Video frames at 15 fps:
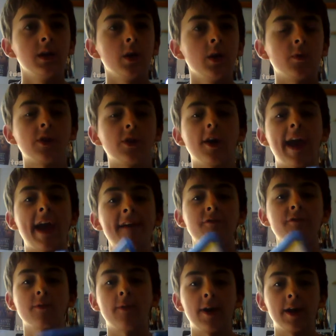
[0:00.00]
with
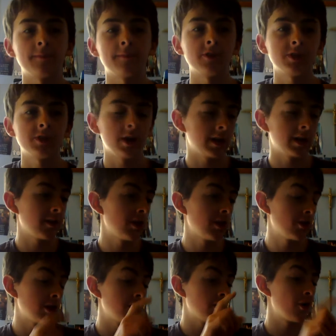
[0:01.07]
everyone when in,
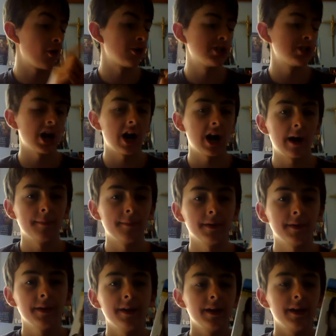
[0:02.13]
in her job.
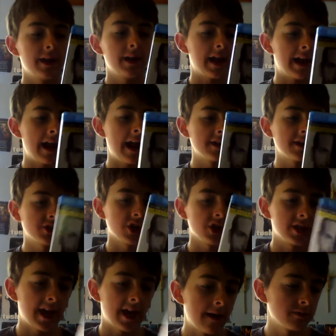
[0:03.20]
And I just thought
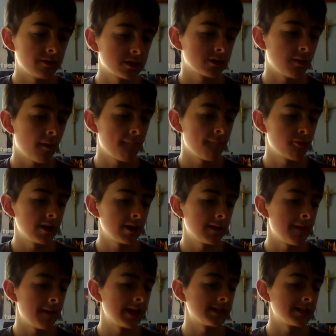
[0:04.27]
that was pretty
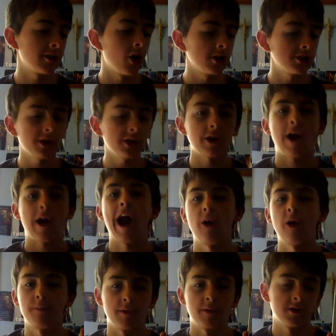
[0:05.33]
amazing. Also, their
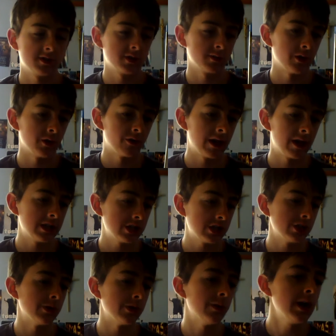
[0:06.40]
outbursts were great
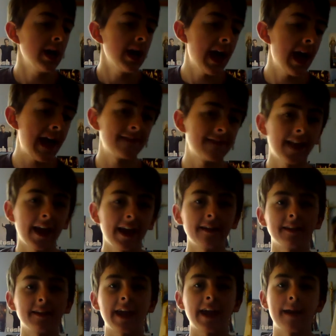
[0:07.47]
too. And then
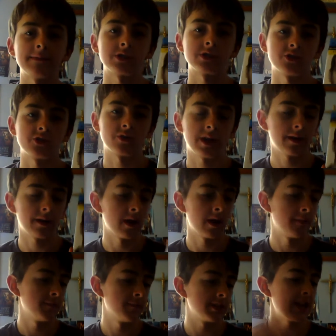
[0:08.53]
the chemistry.
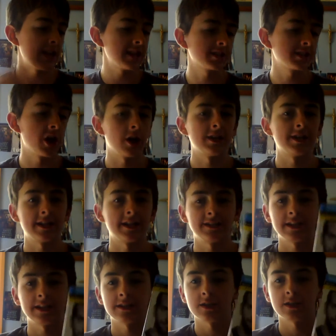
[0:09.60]
Um, the dance contest
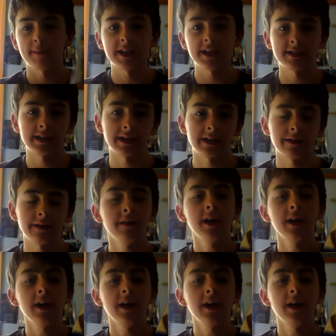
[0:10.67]
scene is the big scene.